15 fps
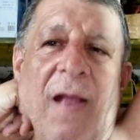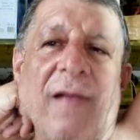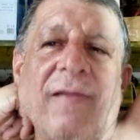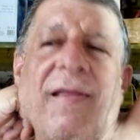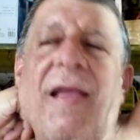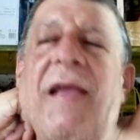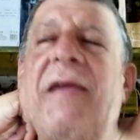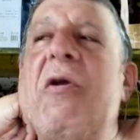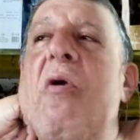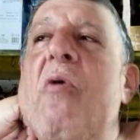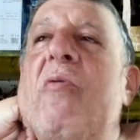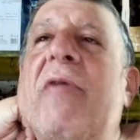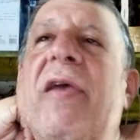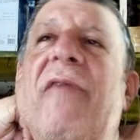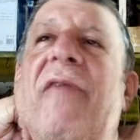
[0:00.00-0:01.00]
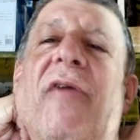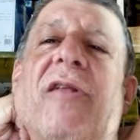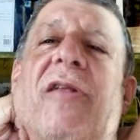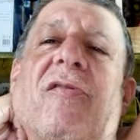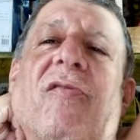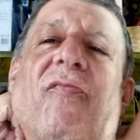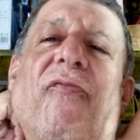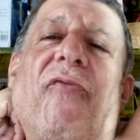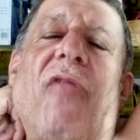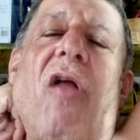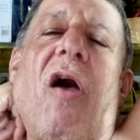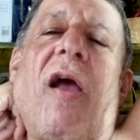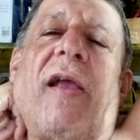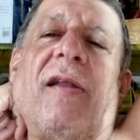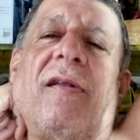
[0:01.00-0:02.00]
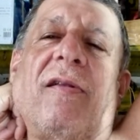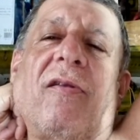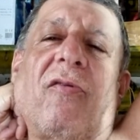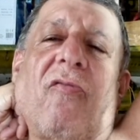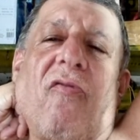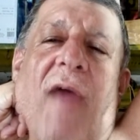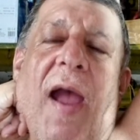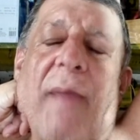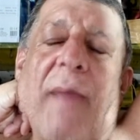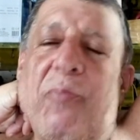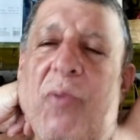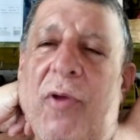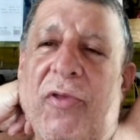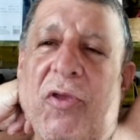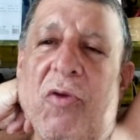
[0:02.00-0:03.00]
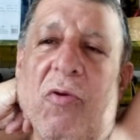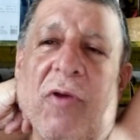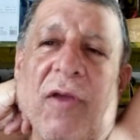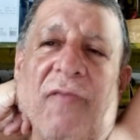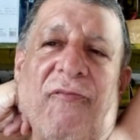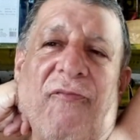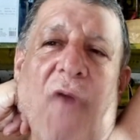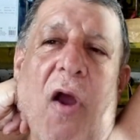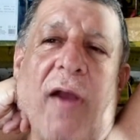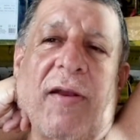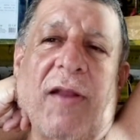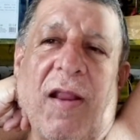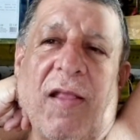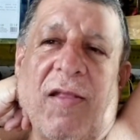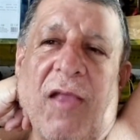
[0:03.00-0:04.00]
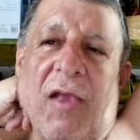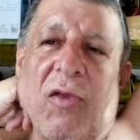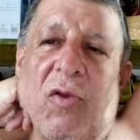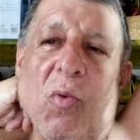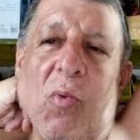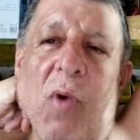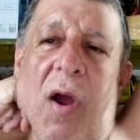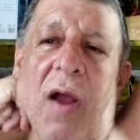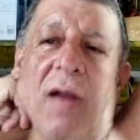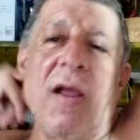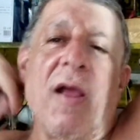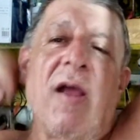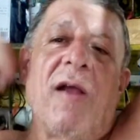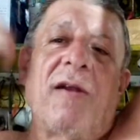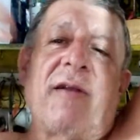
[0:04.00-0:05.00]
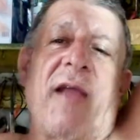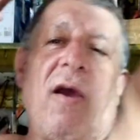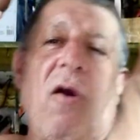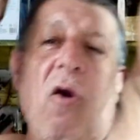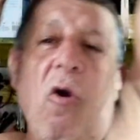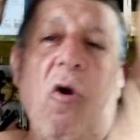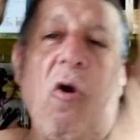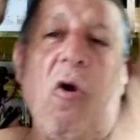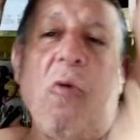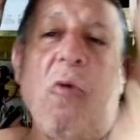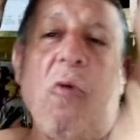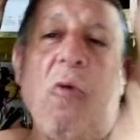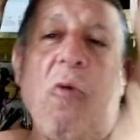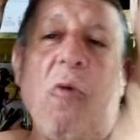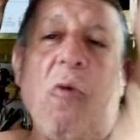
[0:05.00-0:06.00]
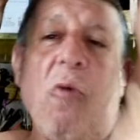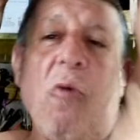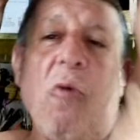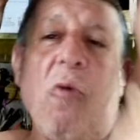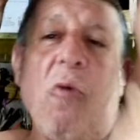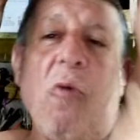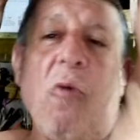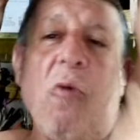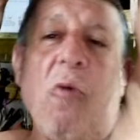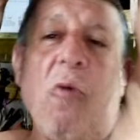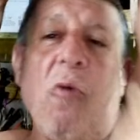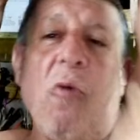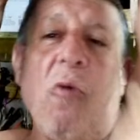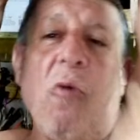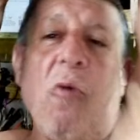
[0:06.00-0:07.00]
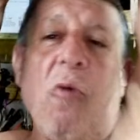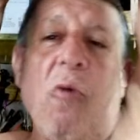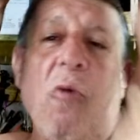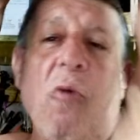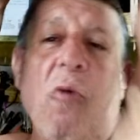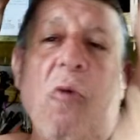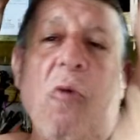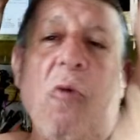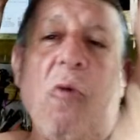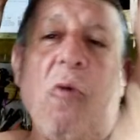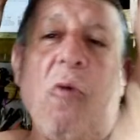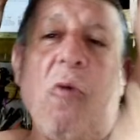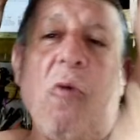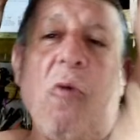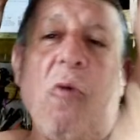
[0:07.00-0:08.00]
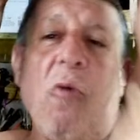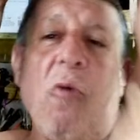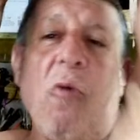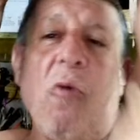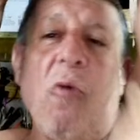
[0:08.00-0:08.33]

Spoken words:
They don't give a flying crap whether you can find anything you want. They're hoping you'll go to that store, get out of their hair,